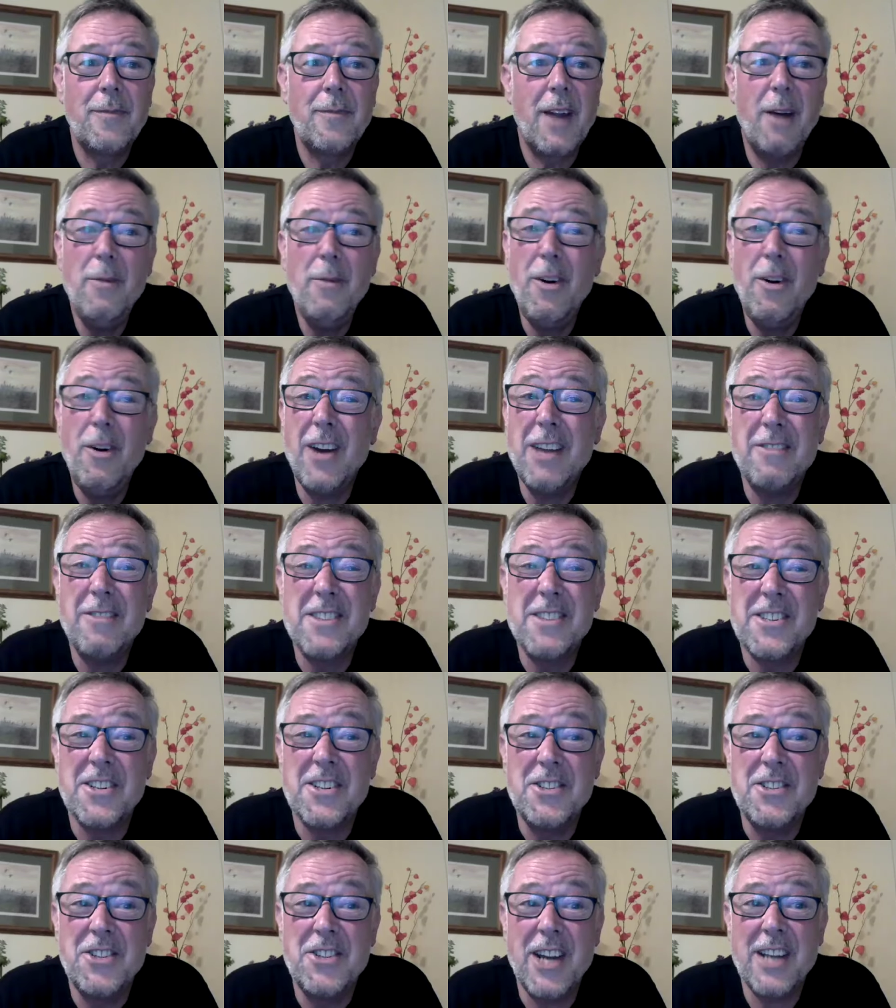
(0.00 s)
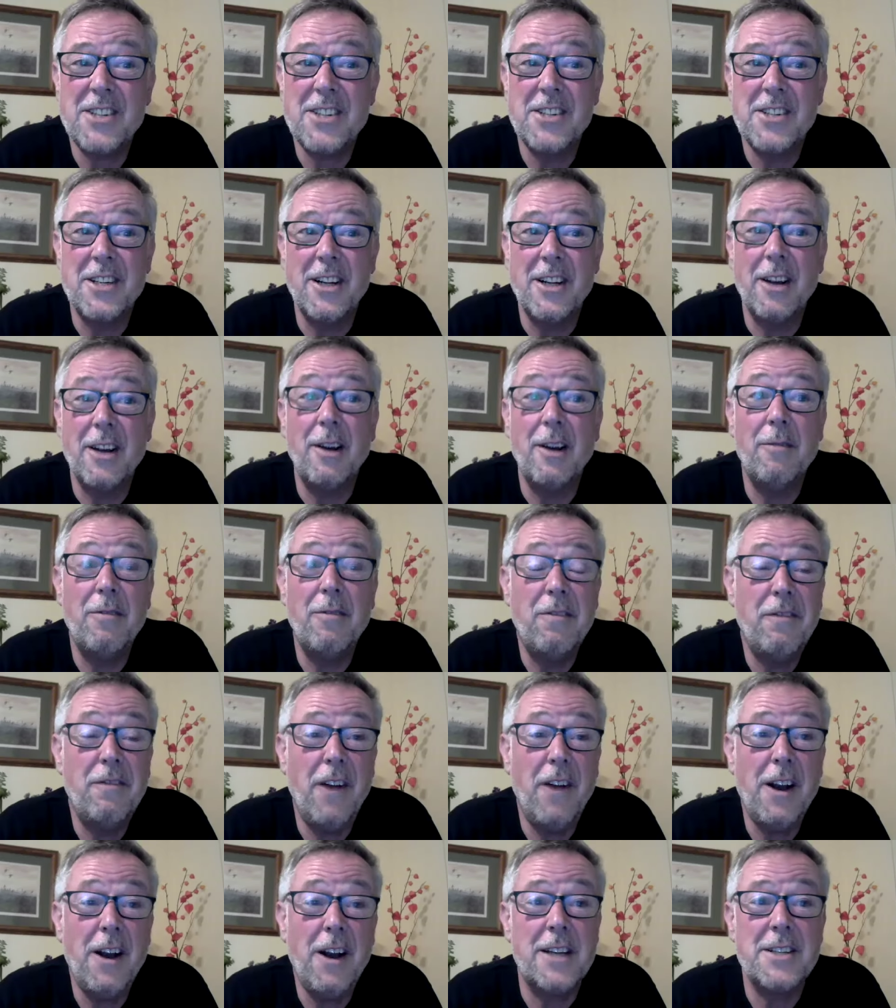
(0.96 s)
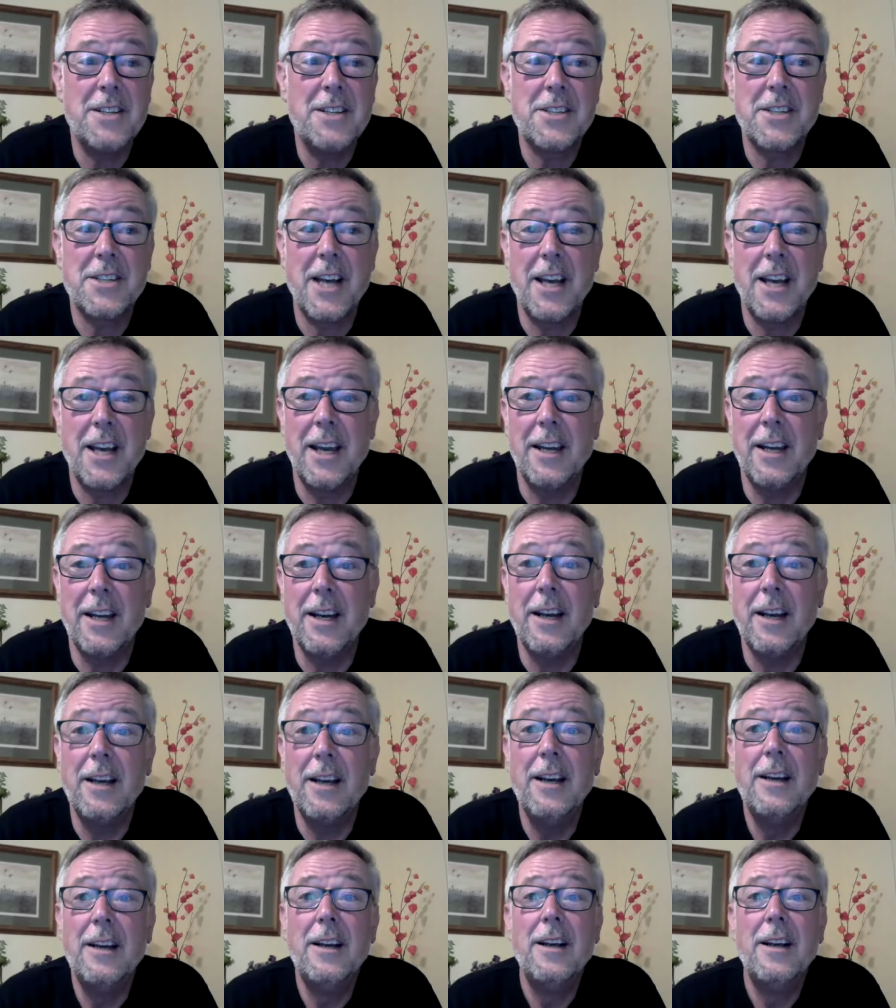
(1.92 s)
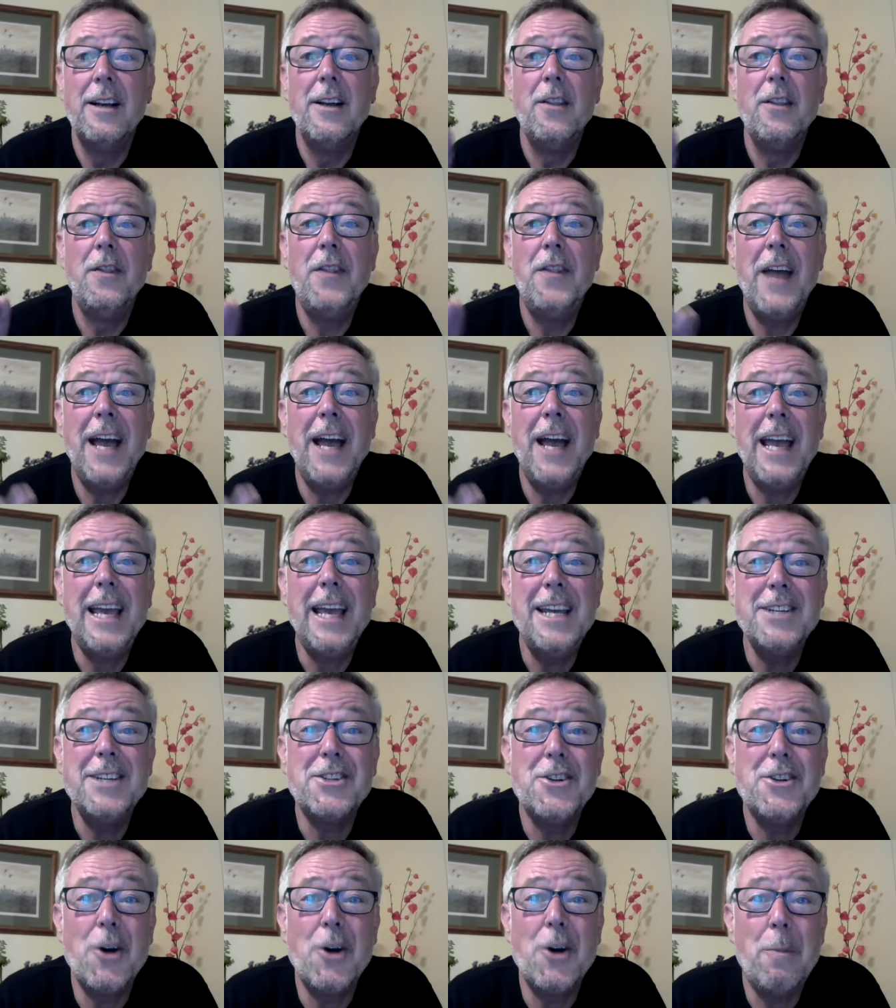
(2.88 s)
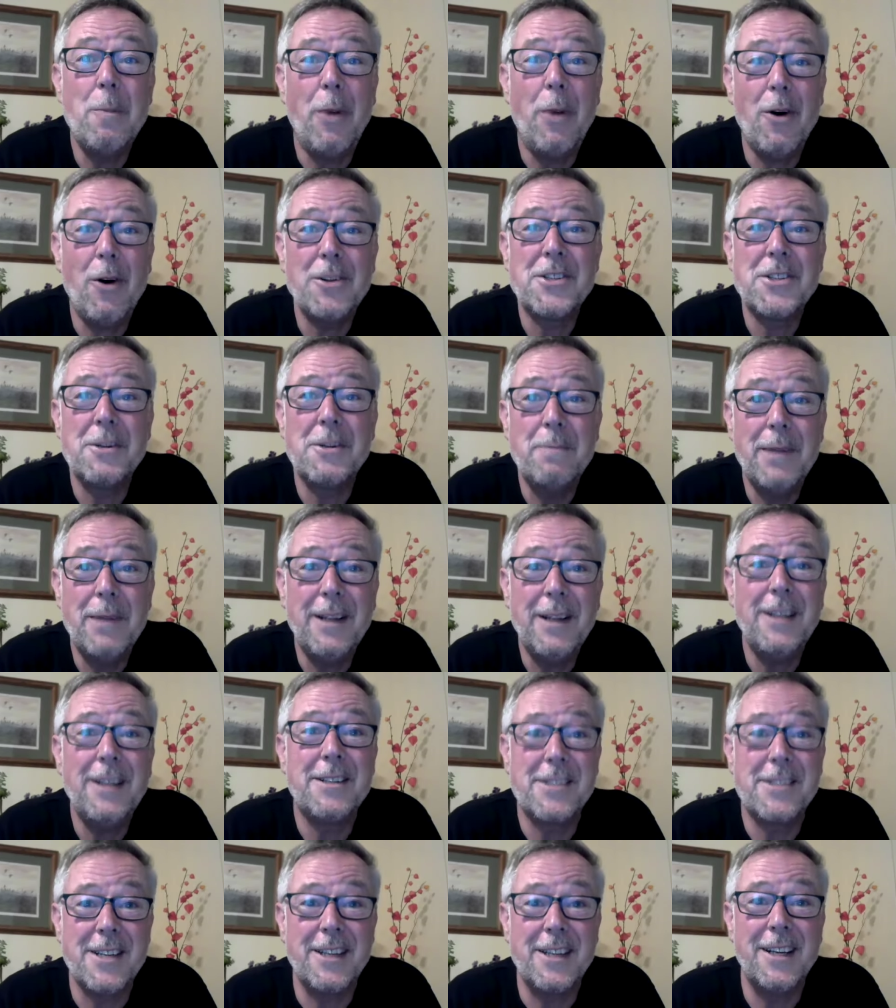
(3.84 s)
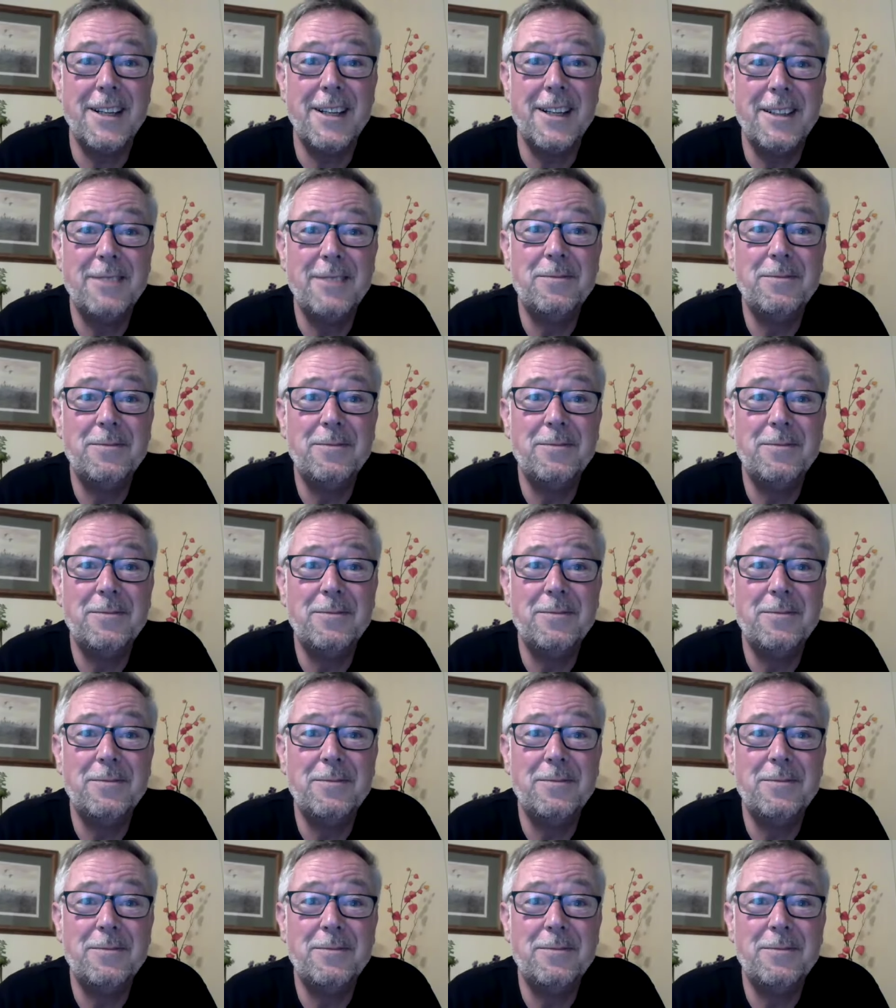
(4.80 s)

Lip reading: not even suggesting it. I'm fucking saying it. There is no possibility.